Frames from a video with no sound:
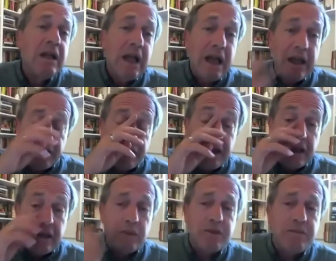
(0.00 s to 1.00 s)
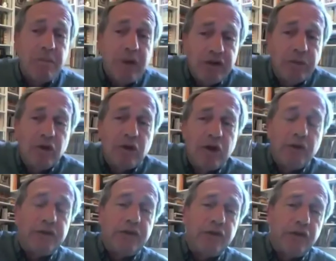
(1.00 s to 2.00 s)
And I think there was much more
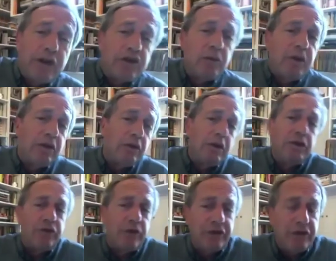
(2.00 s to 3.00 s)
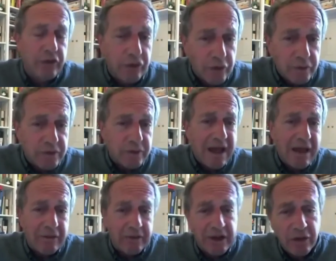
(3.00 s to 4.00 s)
concentration when all those Russian troops were
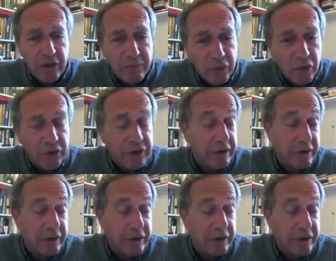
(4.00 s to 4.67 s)
gathering on the border.